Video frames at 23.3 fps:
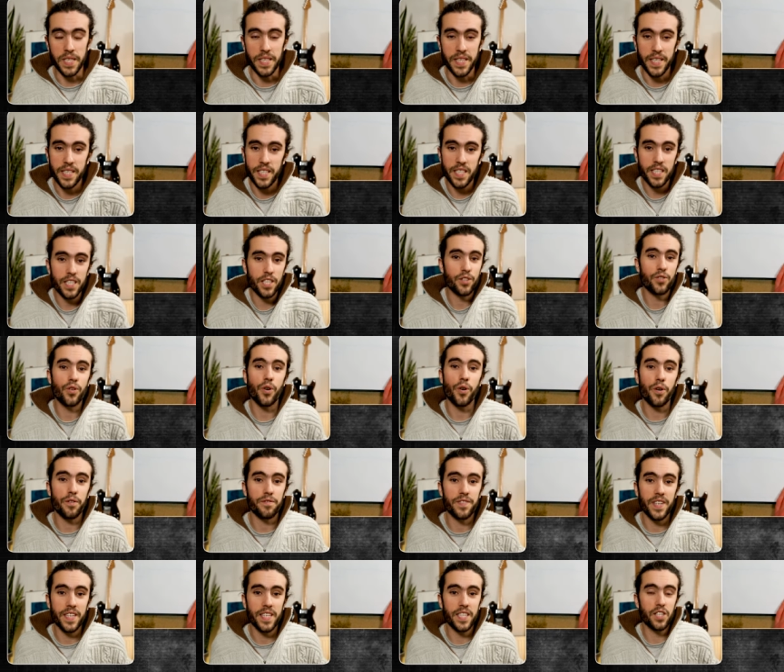This is a
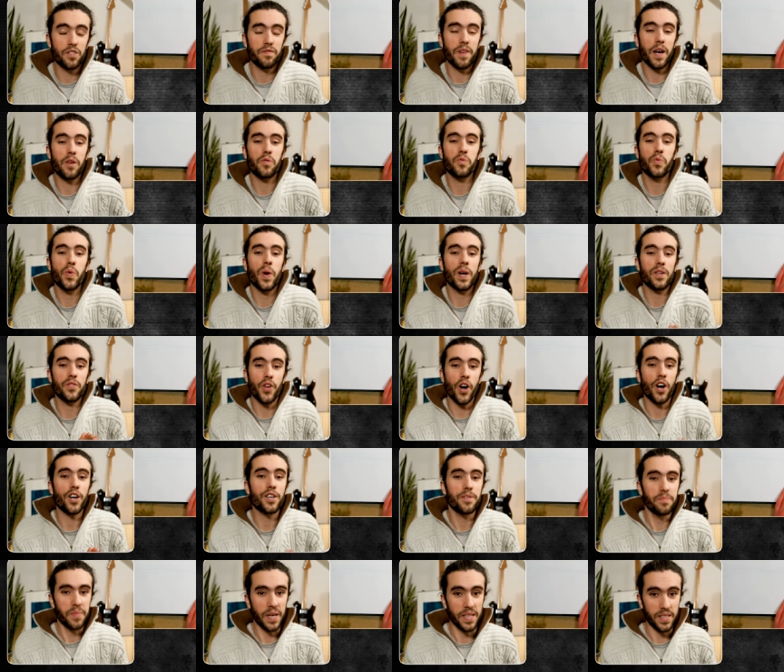curve that is very well
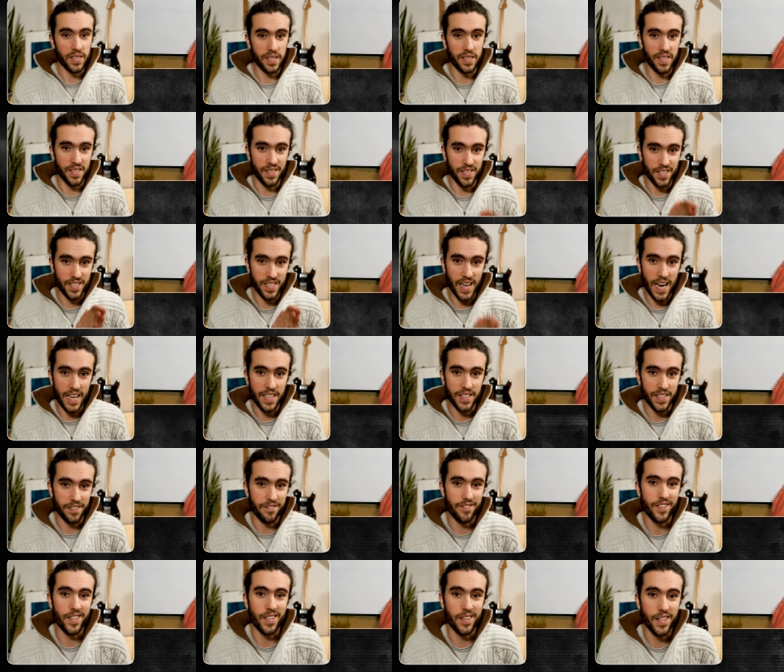documented in the
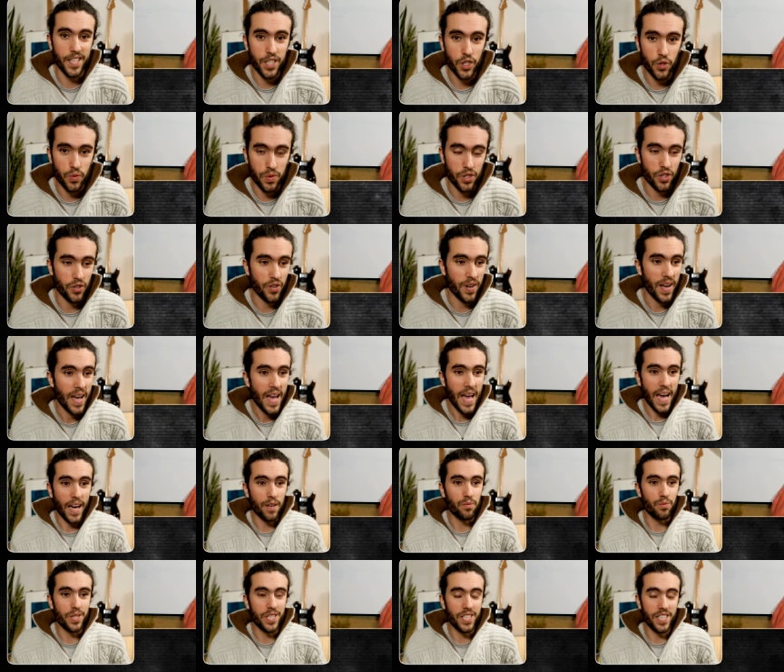scientific literature,
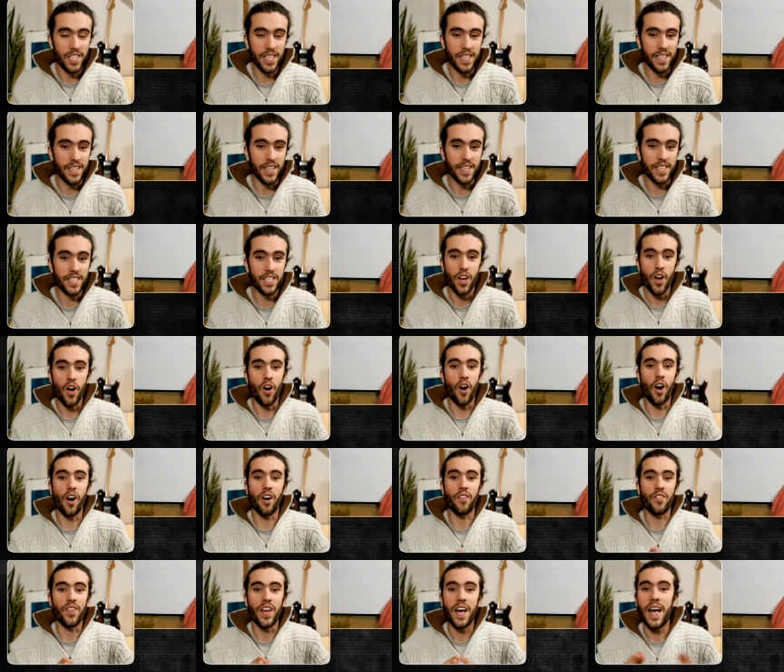and we see this
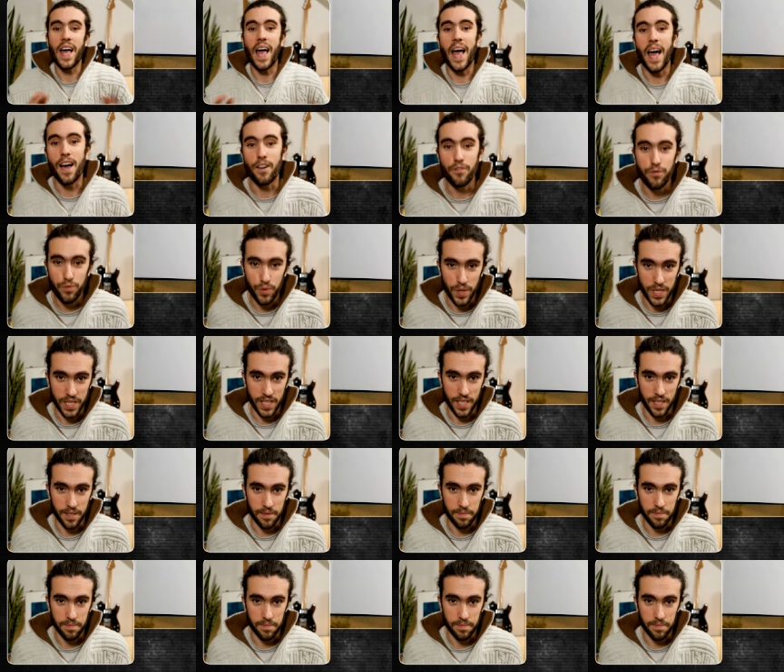on everything.